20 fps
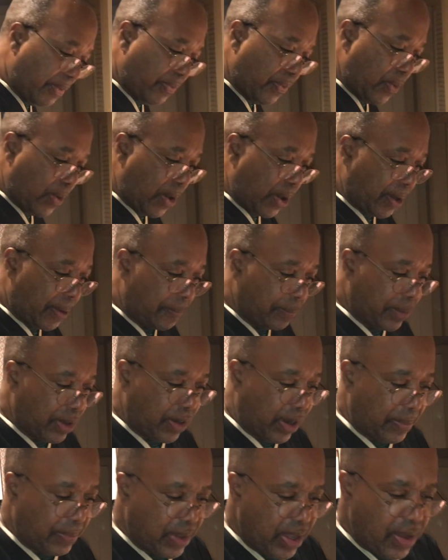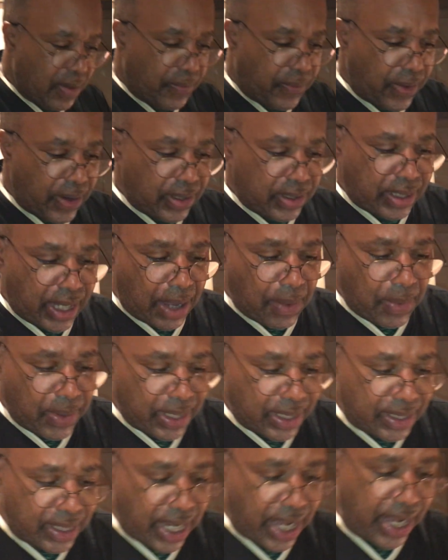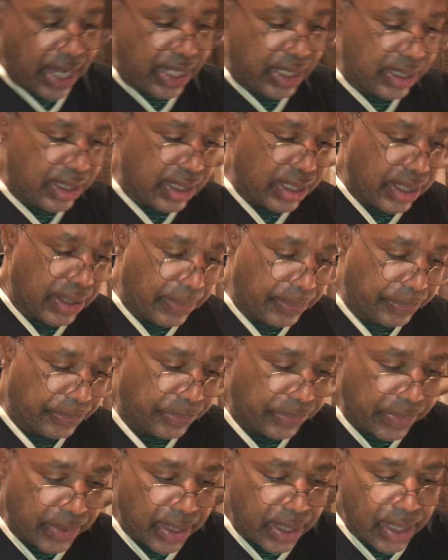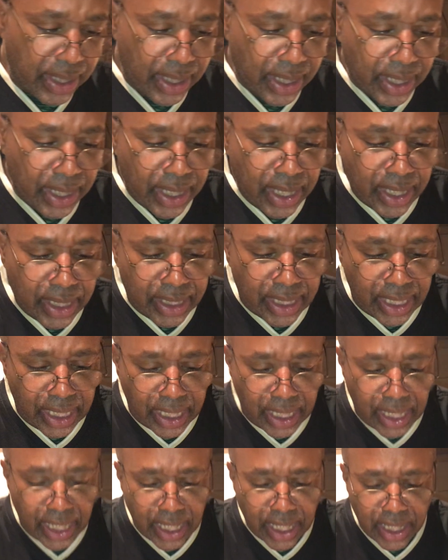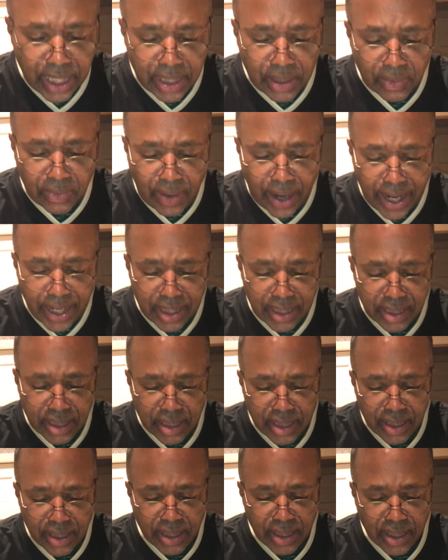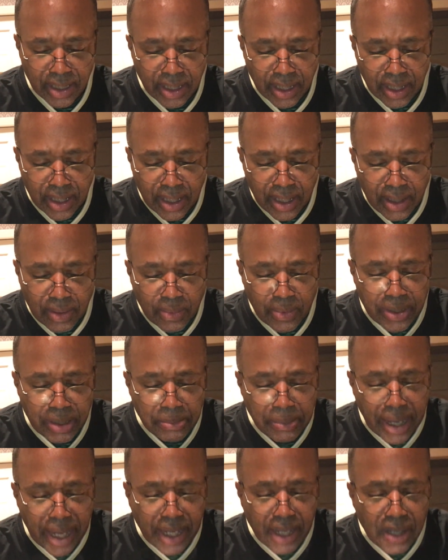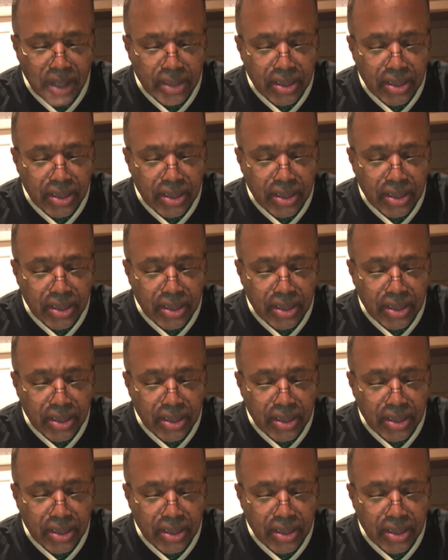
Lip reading: fork? All right. First, I want to taste the rice with the mango.